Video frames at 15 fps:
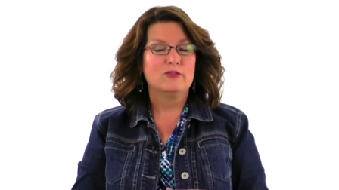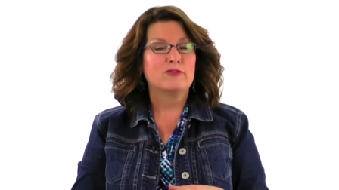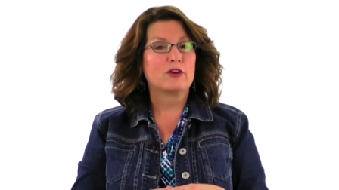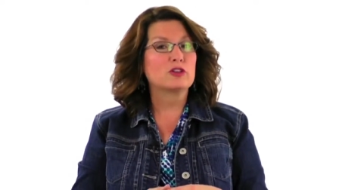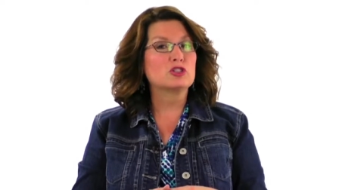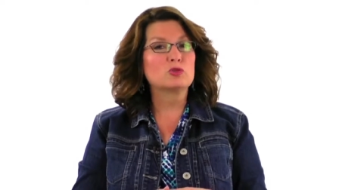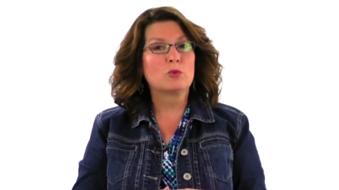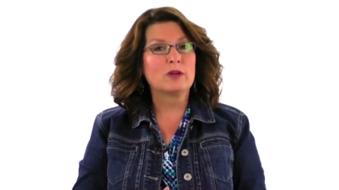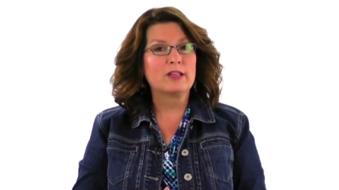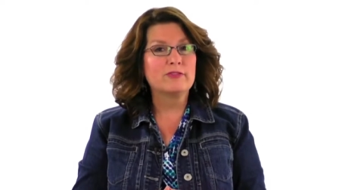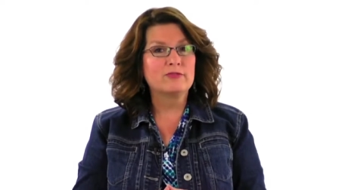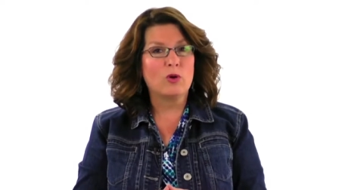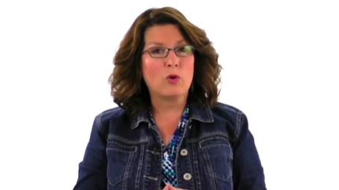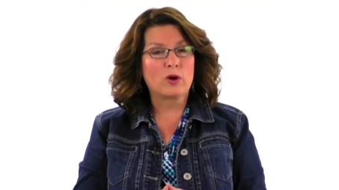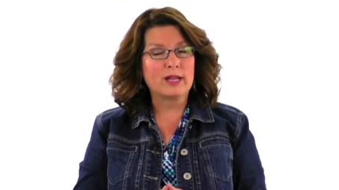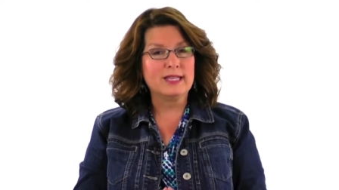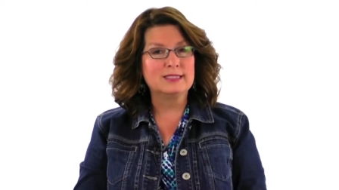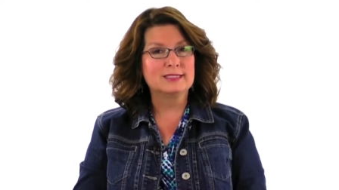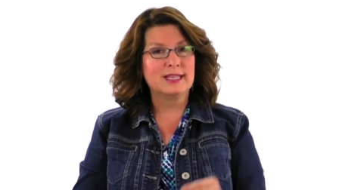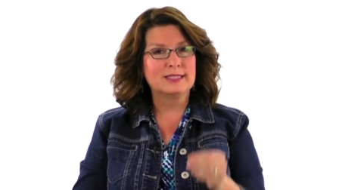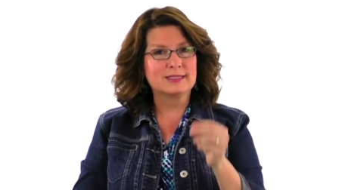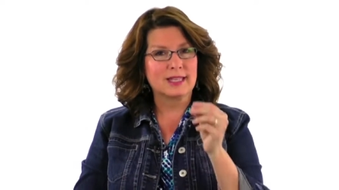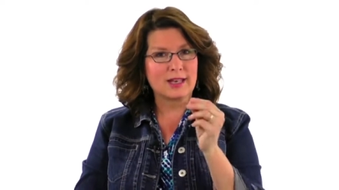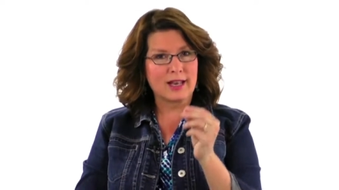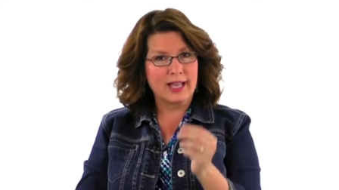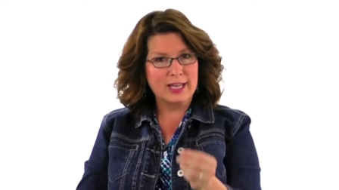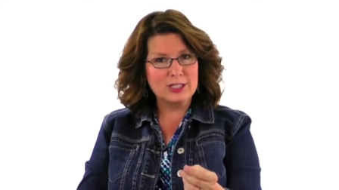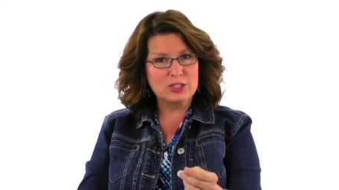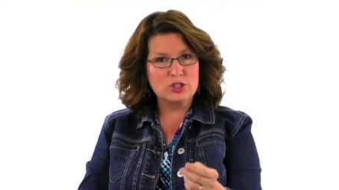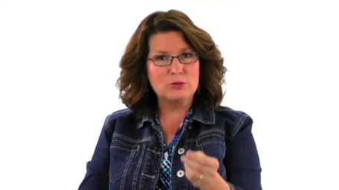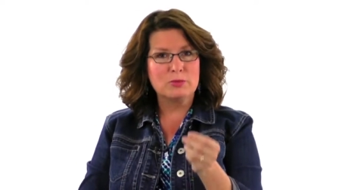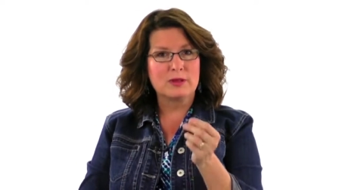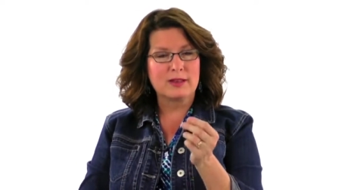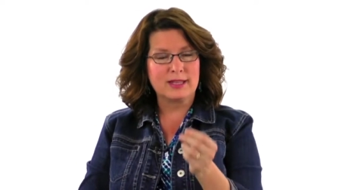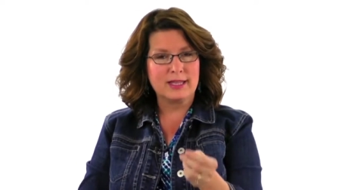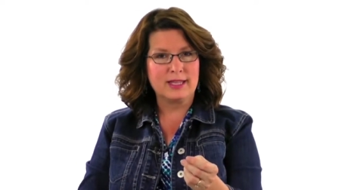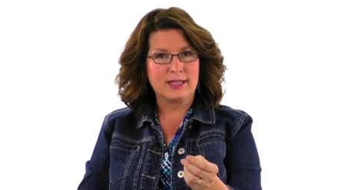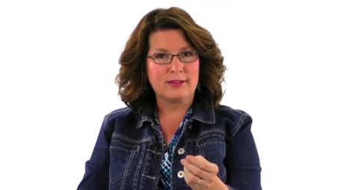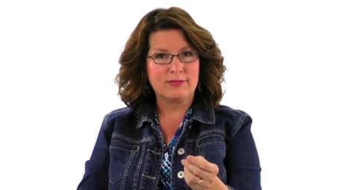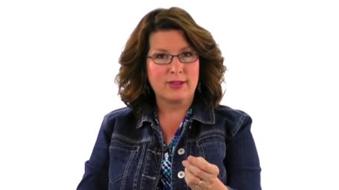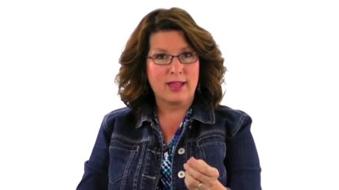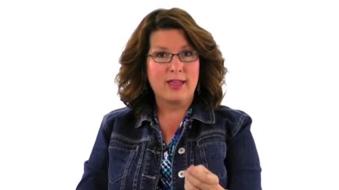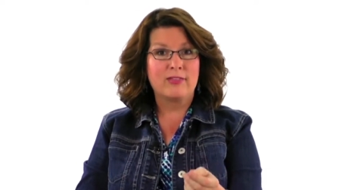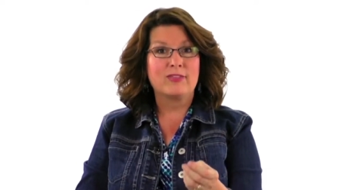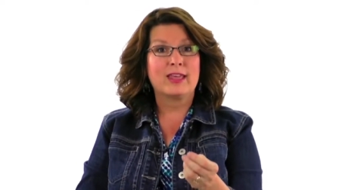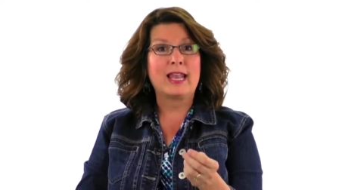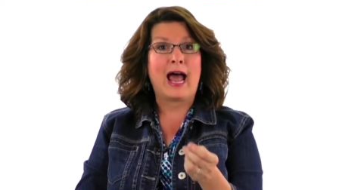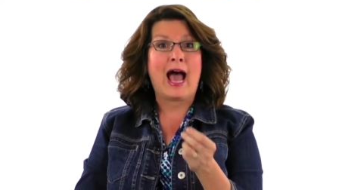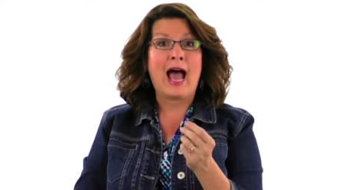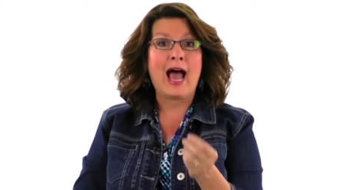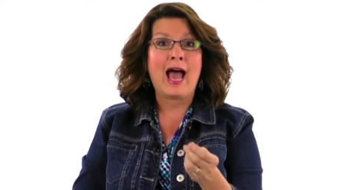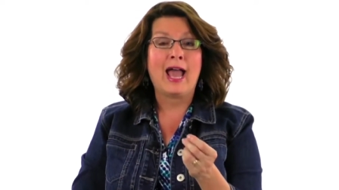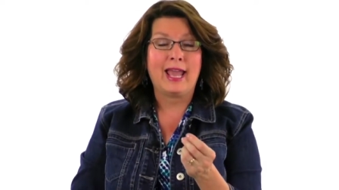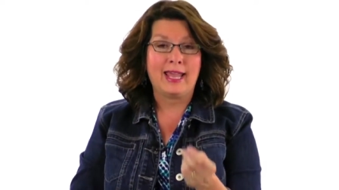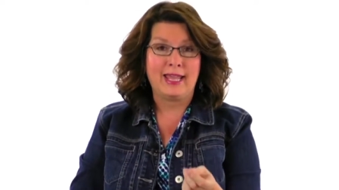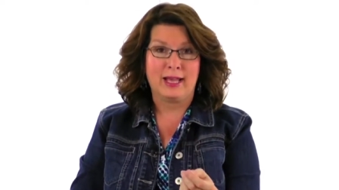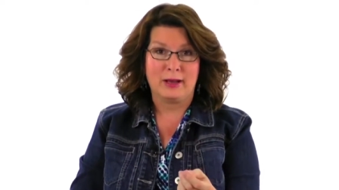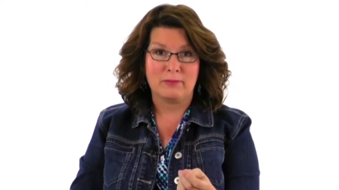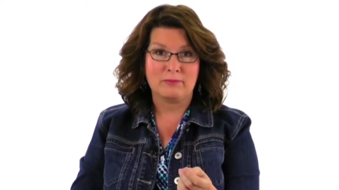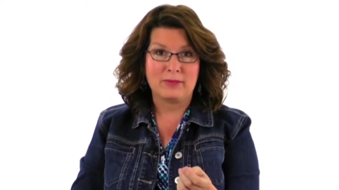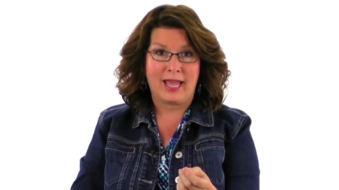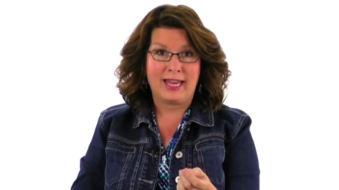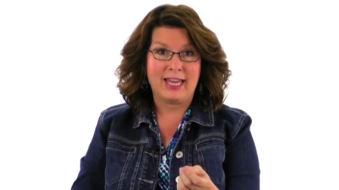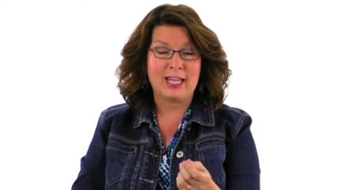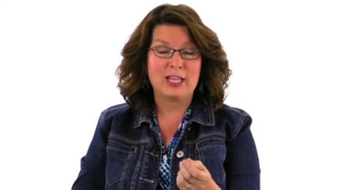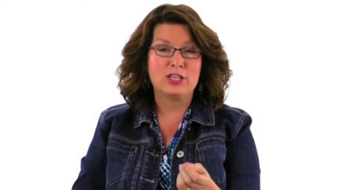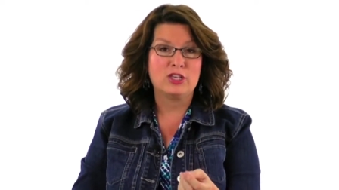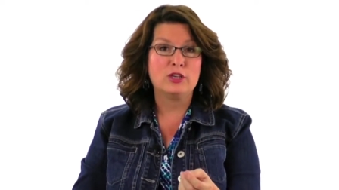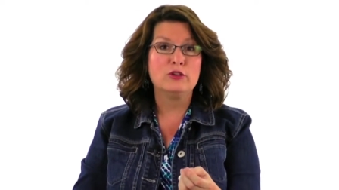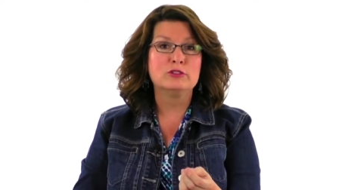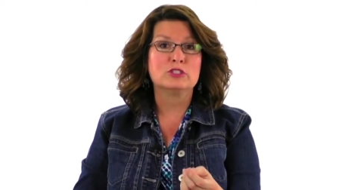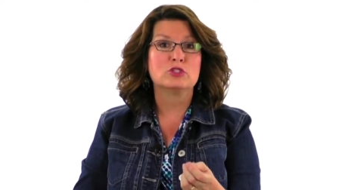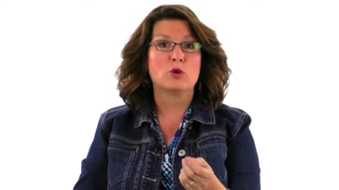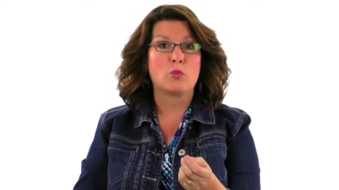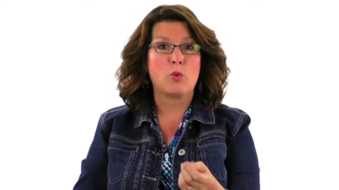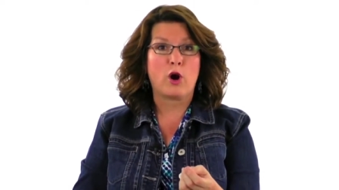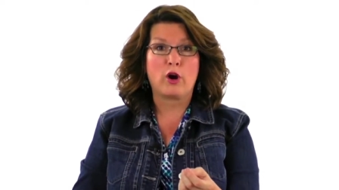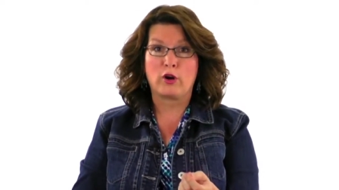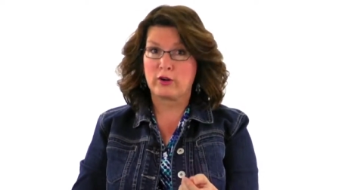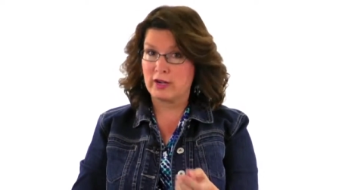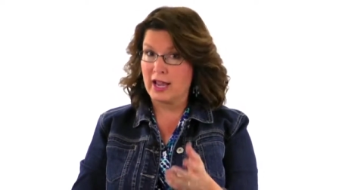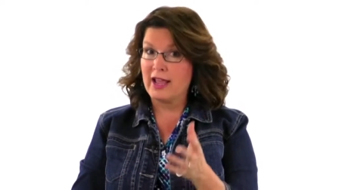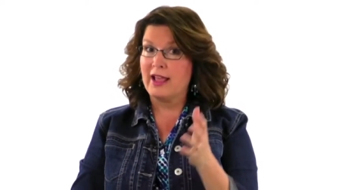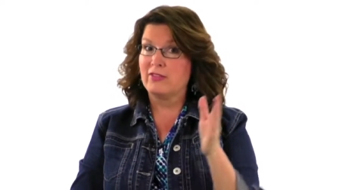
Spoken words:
verse 24, he says, "Unless you believe that I am," and he used the word